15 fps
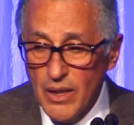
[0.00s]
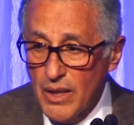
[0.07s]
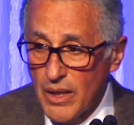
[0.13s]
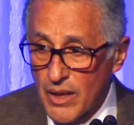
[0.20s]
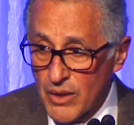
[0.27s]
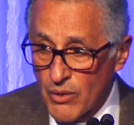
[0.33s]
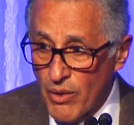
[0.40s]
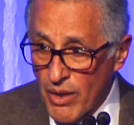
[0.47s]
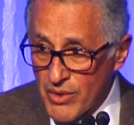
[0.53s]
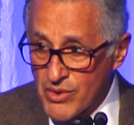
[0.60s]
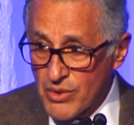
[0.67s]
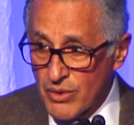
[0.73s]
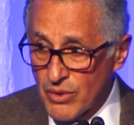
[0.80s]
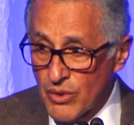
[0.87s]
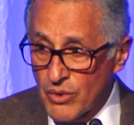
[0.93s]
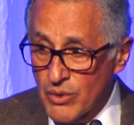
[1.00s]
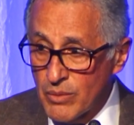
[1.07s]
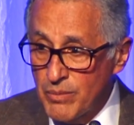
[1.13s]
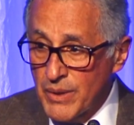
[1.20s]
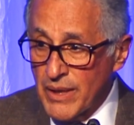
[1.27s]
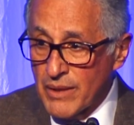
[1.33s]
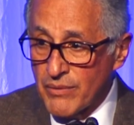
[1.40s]
Across the
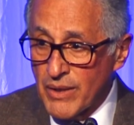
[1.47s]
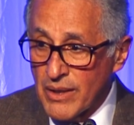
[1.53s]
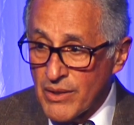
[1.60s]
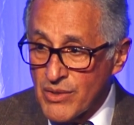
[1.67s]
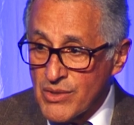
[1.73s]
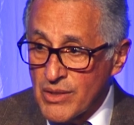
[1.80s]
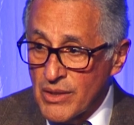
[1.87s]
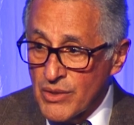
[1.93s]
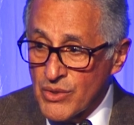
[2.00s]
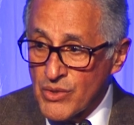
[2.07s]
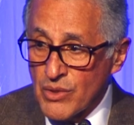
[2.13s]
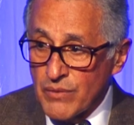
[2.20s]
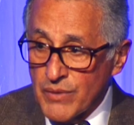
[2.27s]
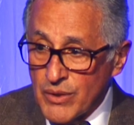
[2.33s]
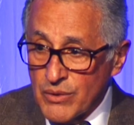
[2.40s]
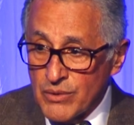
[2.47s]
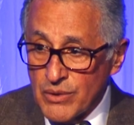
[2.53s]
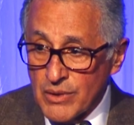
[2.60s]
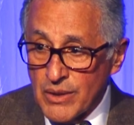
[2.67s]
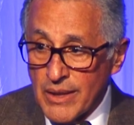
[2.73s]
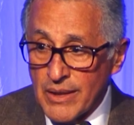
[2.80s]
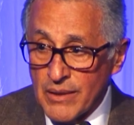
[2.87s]
globe in Afghanistan, the Soviet
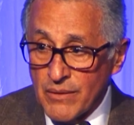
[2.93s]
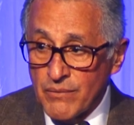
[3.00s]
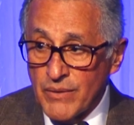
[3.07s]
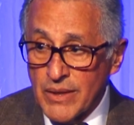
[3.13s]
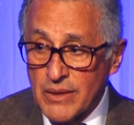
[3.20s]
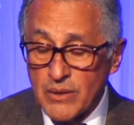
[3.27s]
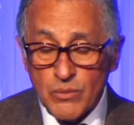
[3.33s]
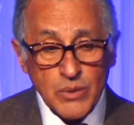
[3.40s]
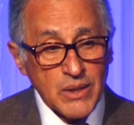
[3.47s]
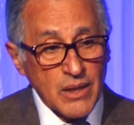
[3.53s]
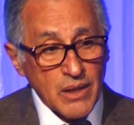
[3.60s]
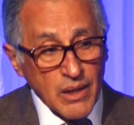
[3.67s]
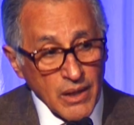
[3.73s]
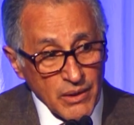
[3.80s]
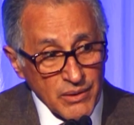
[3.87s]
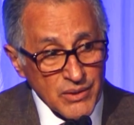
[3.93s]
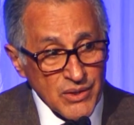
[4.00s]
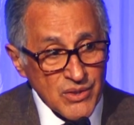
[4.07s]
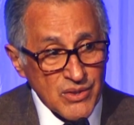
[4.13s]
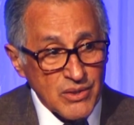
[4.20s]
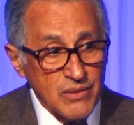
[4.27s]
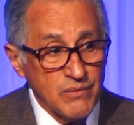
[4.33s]
Union had invaded with the
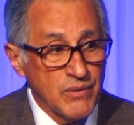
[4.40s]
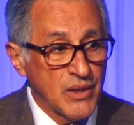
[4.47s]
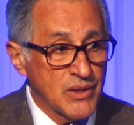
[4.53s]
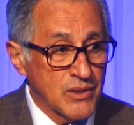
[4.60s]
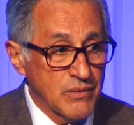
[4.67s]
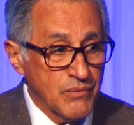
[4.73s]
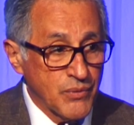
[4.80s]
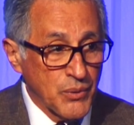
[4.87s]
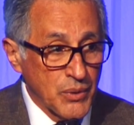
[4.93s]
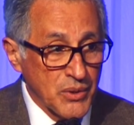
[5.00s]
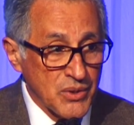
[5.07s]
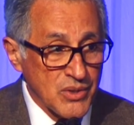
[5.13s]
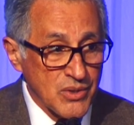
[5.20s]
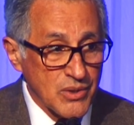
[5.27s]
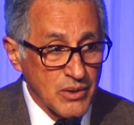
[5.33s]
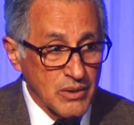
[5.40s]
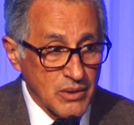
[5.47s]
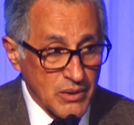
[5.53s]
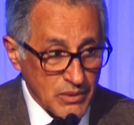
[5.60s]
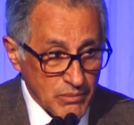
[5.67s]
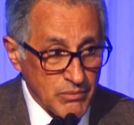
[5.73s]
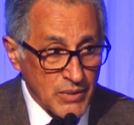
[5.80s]
largest invasion force,
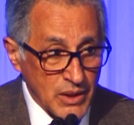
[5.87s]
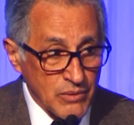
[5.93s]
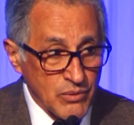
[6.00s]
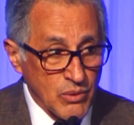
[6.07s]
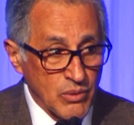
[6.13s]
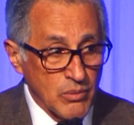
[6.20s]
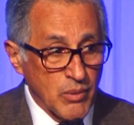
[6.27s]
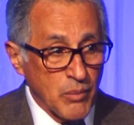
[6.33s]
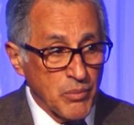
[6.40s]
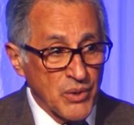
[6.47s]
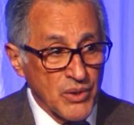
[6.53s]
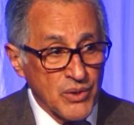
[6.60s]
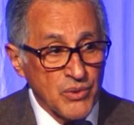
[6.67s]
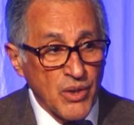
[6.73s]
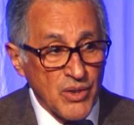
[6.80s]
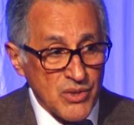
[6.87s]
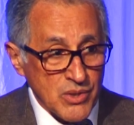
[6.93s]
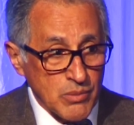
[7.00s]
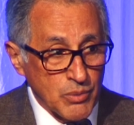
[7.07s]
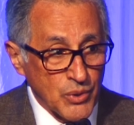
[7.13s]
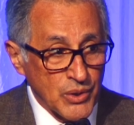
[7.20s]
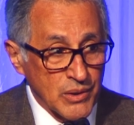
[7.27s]
many of you remember, across the
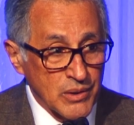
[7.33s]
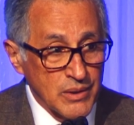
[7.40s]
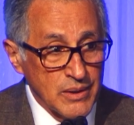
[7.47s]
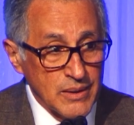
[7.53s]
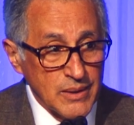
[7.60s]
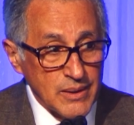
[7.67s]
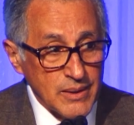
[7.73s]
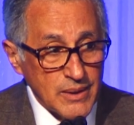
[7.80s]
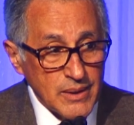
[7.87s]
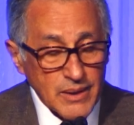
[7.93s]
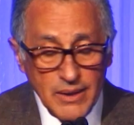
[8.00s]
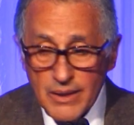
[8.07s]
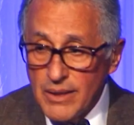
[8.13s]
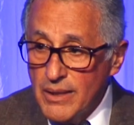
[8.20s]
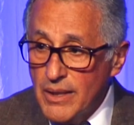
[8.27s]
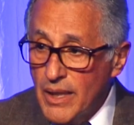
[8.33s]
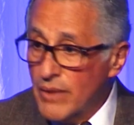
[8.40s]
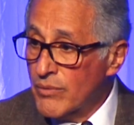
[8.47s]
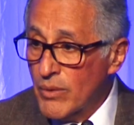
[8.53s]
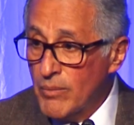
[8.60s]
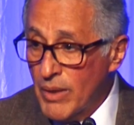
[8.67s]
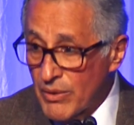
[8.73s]
border
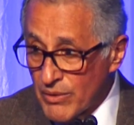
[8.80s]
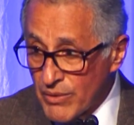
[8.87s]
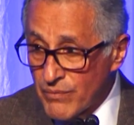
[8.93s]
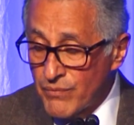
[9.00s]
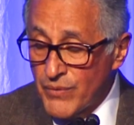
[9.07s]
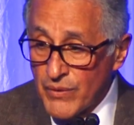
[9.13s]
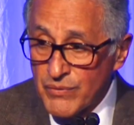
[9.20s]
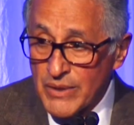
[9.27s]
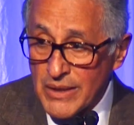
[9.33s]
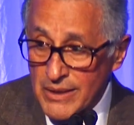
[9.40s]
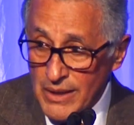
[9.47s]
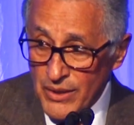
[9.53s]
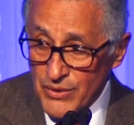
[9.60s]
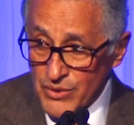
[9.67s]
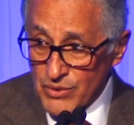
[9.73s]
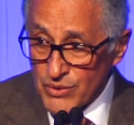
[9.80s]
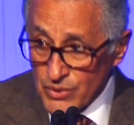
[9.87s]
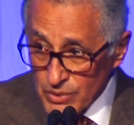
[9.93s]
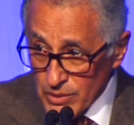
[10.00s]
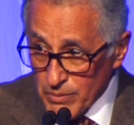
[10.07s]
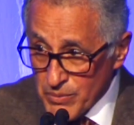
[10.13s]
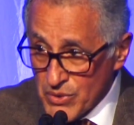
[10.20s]
ever mounted. 50,000
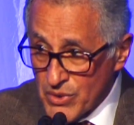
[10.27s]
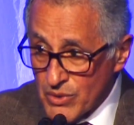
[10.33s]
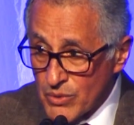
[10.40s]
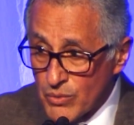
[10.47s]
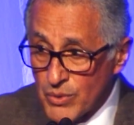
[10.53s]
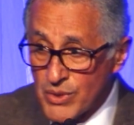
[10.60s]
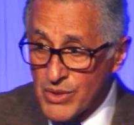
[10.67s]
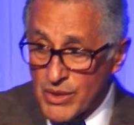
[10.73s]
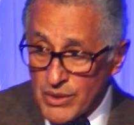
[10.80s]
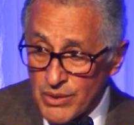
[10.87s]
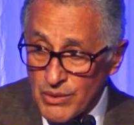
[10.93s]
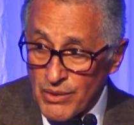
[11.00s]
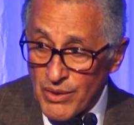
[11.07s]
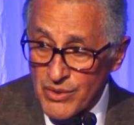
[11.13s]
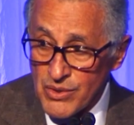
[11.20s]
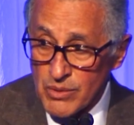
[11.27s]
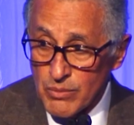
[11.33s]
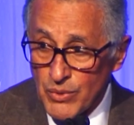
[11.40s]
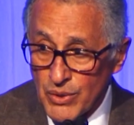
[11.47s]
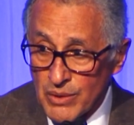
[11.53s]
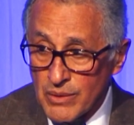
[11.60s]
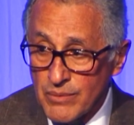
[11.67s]
troops were sent across the
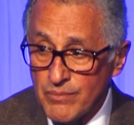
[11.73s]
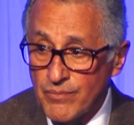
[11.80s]
border